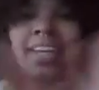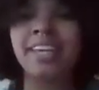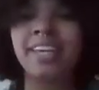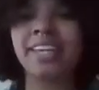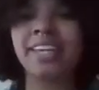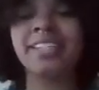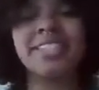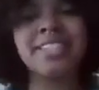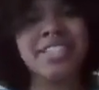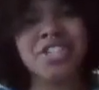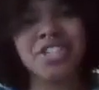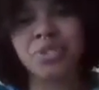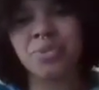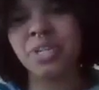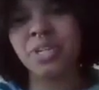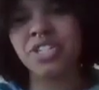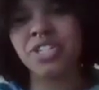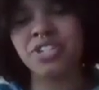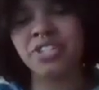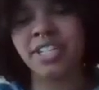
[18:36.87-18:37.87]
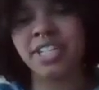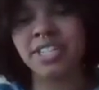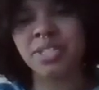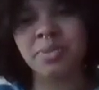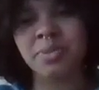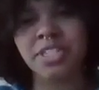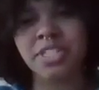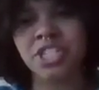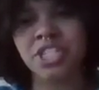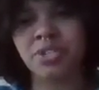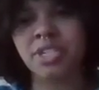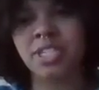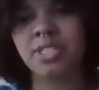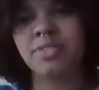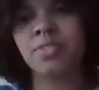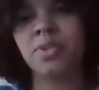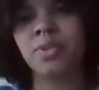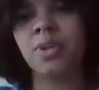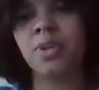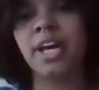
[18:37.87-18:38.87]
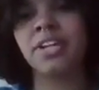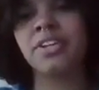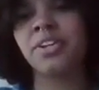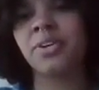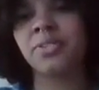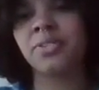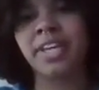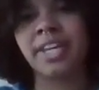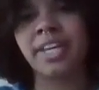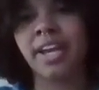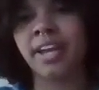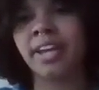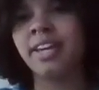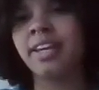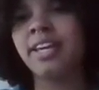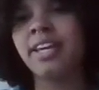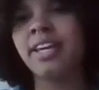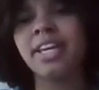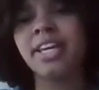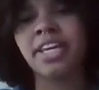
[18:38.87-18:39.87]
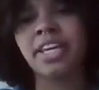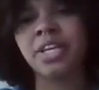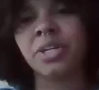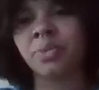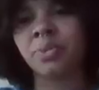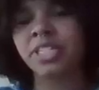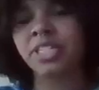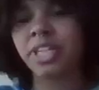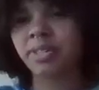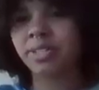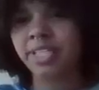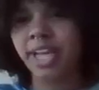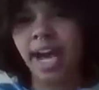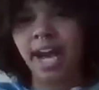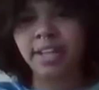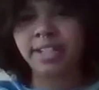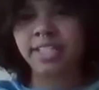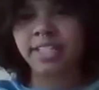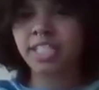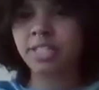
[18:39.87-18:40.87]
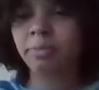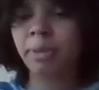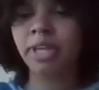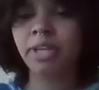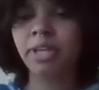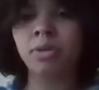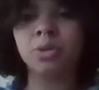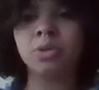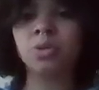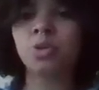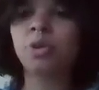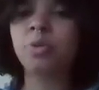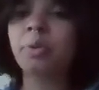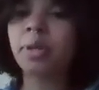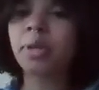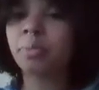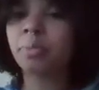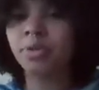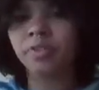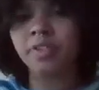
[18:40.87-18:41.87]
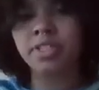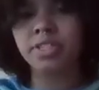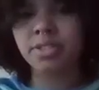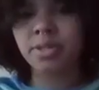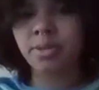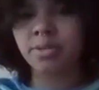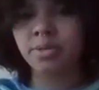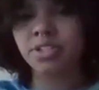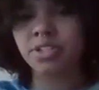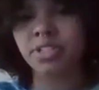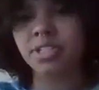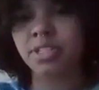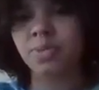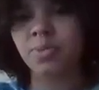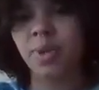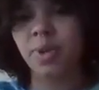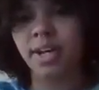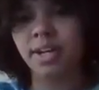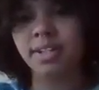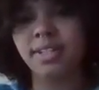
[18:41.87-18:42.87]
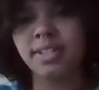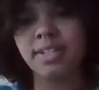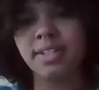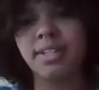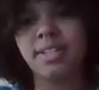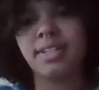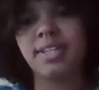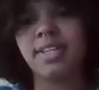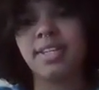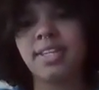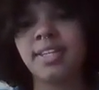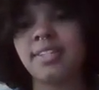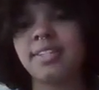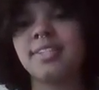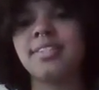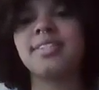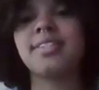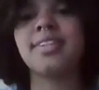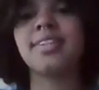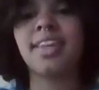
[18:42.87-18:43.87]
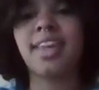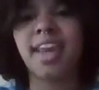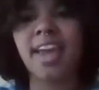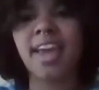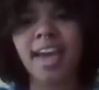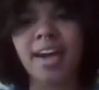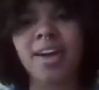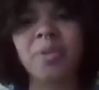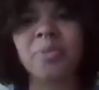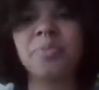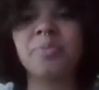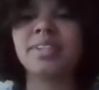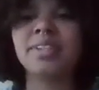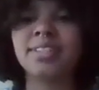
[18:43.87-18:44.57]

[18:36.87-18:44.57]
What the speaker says: Any situation that's really stressful, I know that I can reach out to Alex, my coach, or my previous coaches as well, and get help.